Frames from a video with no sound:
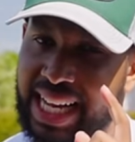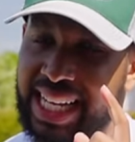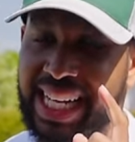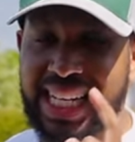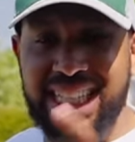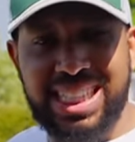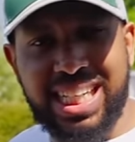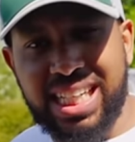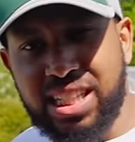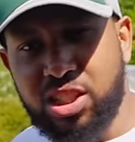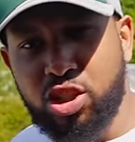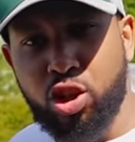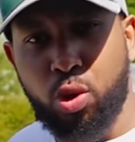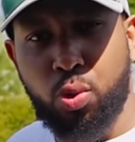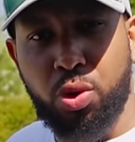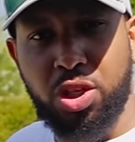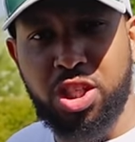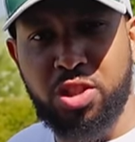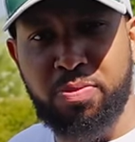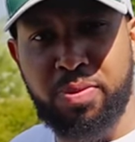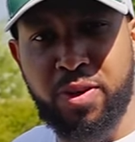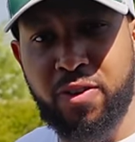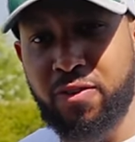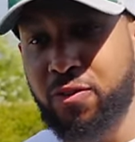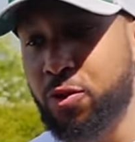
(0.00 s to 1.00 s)
I guess that's not what
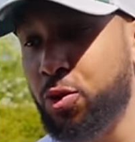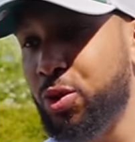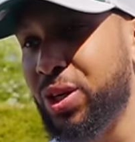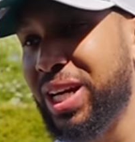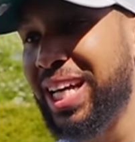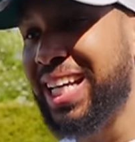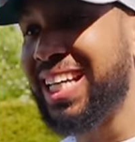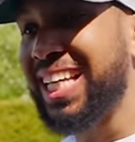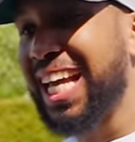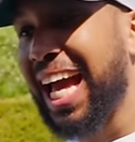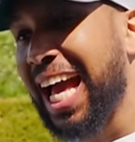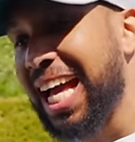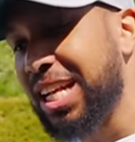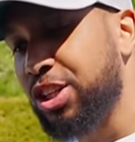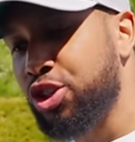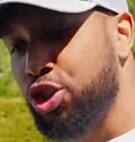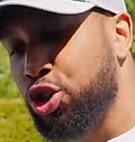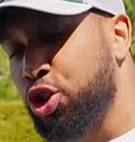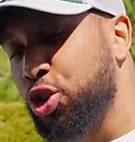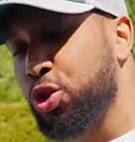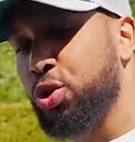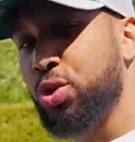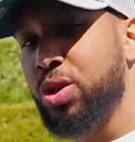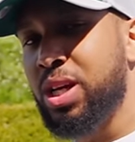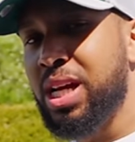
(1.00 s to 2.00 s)
it's built for. It can
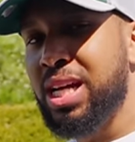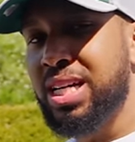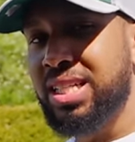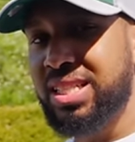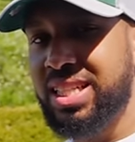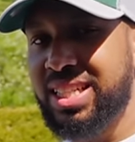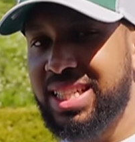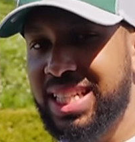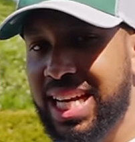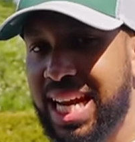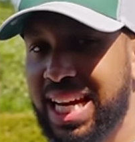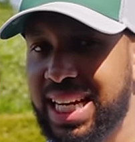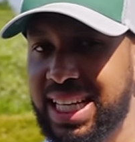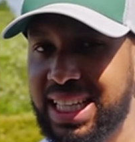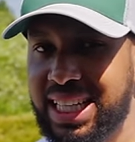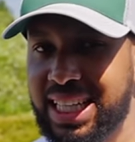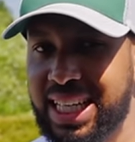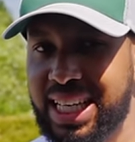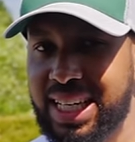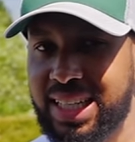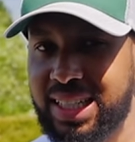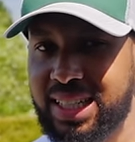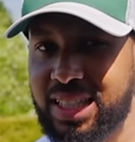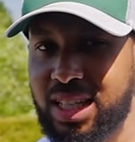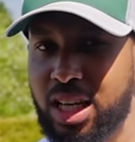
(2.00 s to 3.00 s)
do the daily
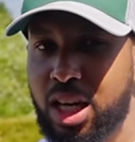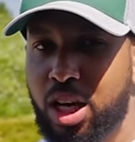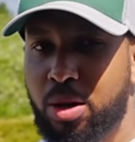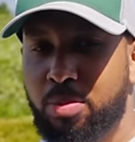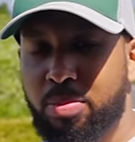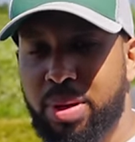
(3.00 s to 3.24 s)
things,